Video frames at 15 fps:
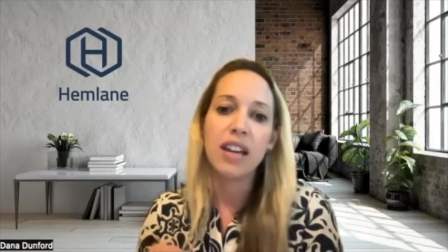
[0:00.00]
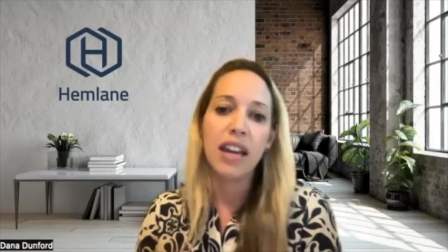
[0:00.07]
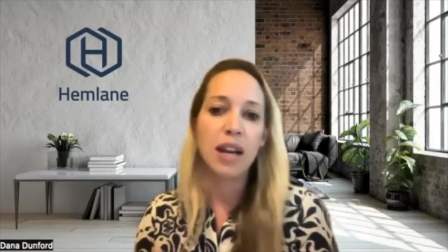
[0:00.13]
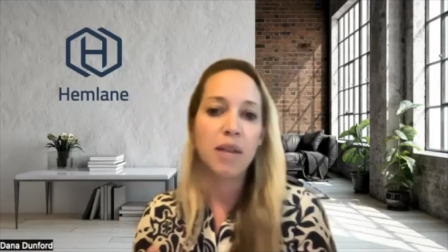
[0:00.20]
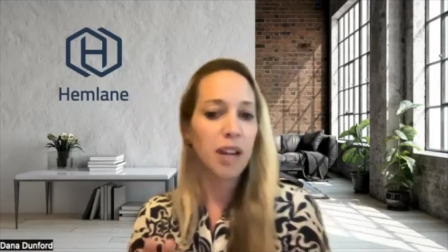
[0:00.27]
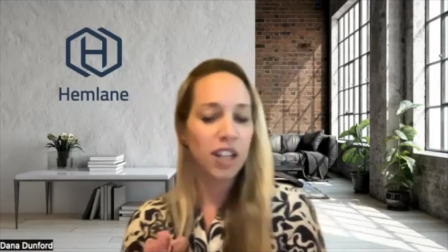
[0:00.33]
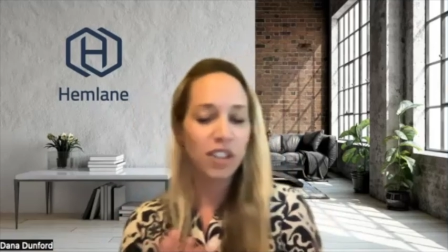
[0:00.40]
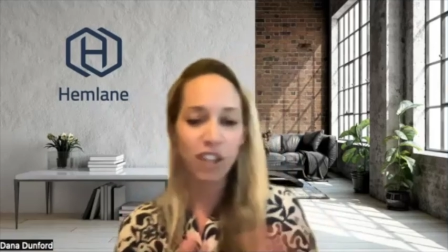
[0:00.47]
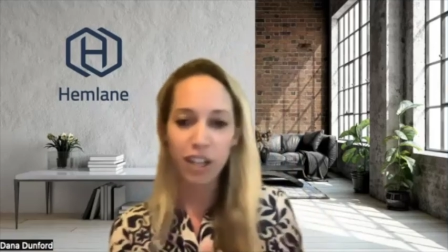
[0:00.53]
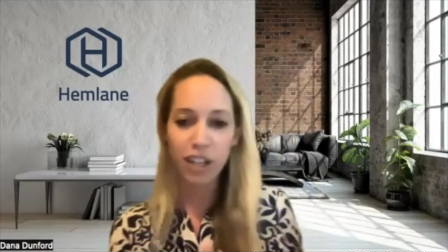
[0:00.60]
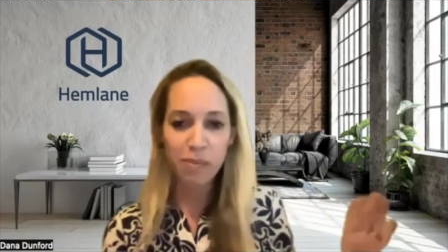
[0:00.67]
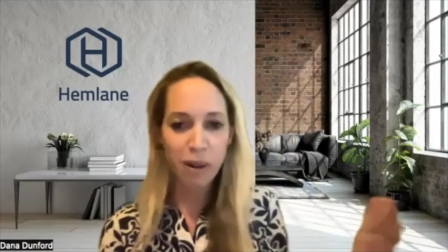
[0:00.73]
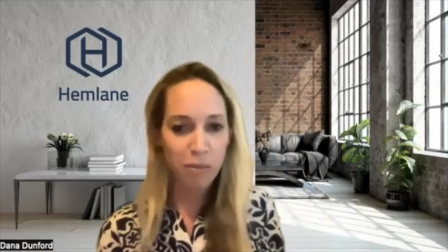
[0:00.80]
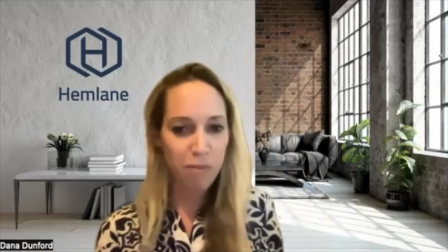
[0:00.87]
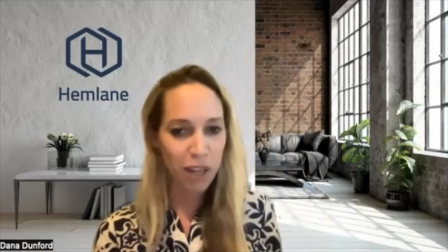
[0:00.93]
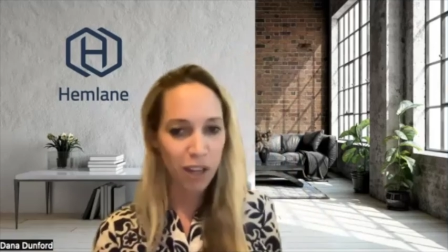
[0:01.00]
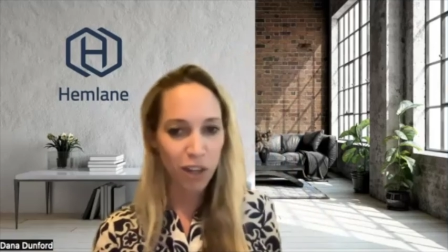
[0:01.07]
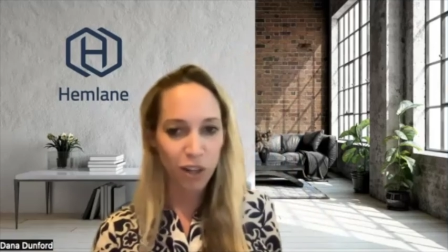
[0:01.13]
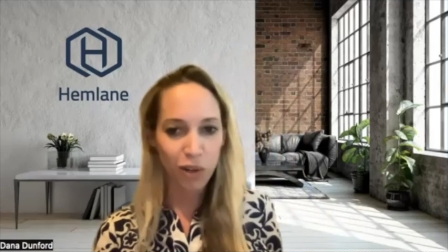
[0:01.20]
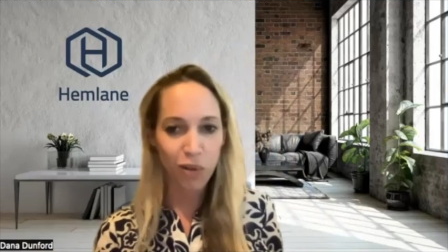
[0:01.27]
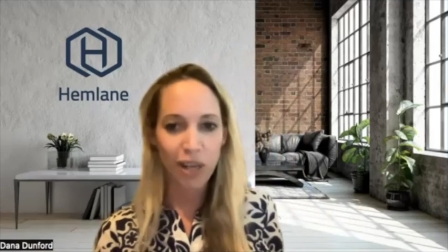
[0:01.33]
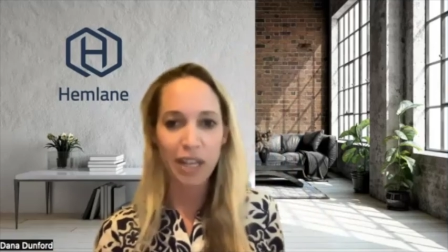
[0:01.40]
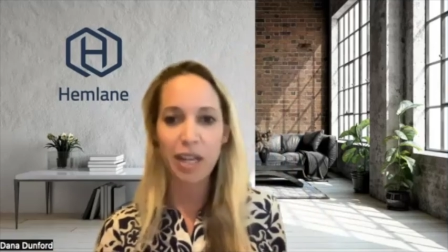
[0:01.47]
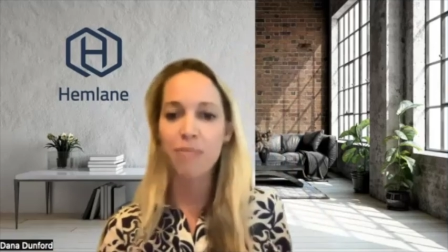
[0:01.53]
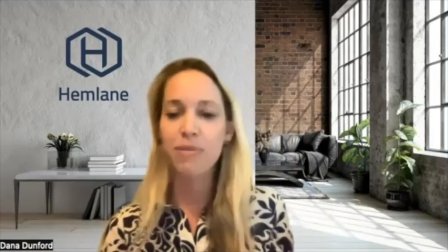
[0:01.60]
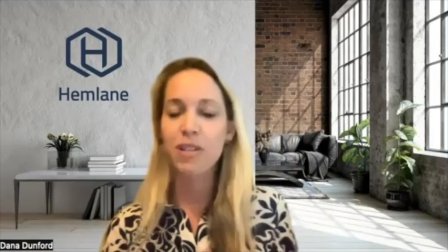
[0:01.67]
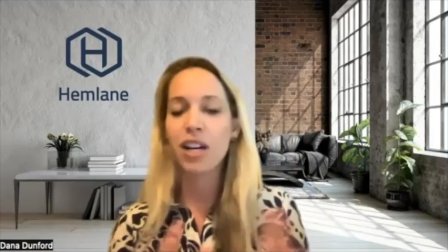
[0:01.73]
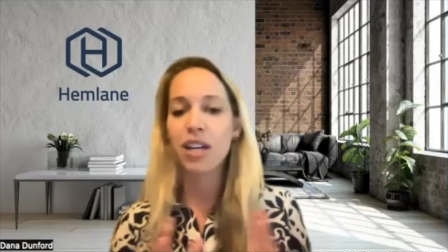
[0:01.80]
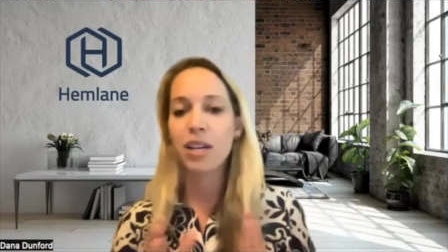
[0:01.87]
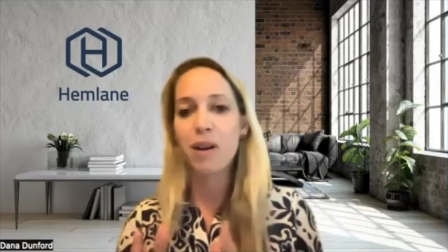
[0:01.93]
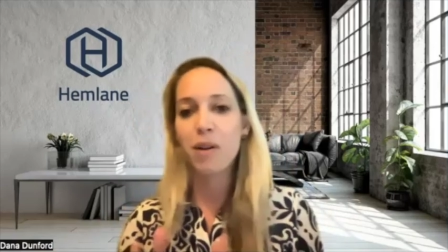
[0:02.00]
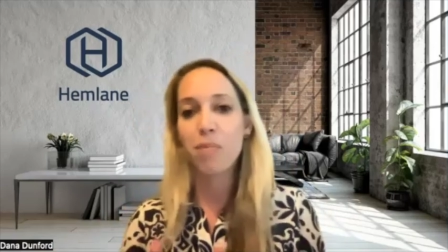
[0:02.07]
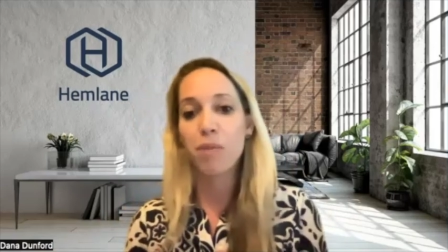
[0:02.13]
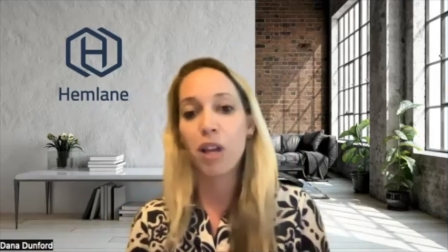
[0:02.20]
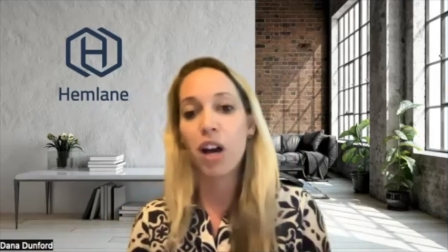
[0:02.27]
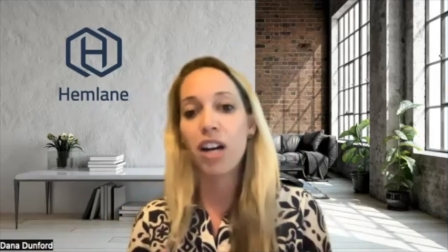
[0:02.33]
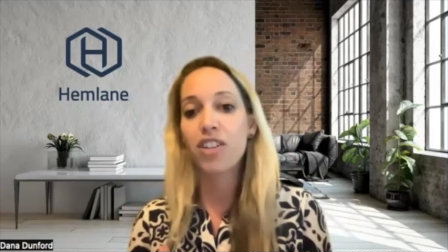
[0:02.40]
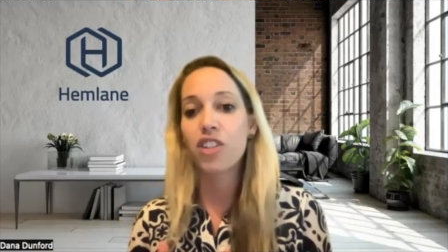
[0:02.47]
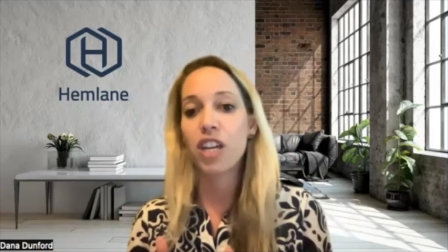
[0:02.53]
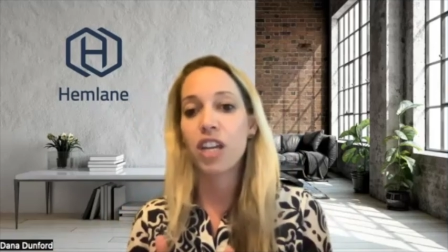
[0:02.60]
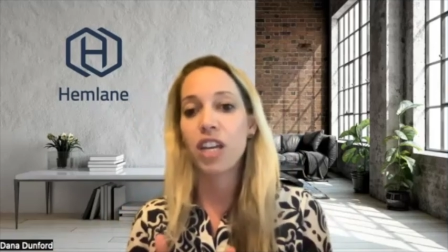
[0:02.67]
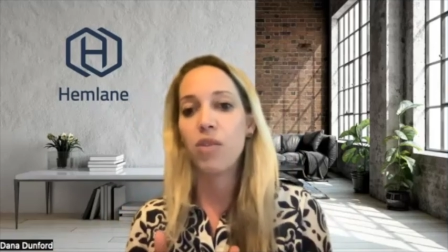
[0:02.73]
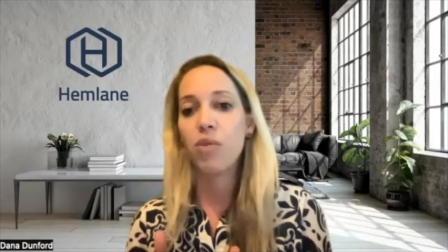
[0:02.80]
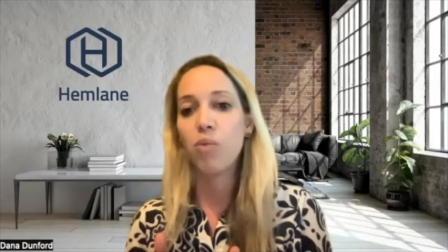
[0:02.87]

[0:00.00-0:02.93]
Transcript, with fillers: and I'm not talking about Bitcoin, I'm talking about blockchain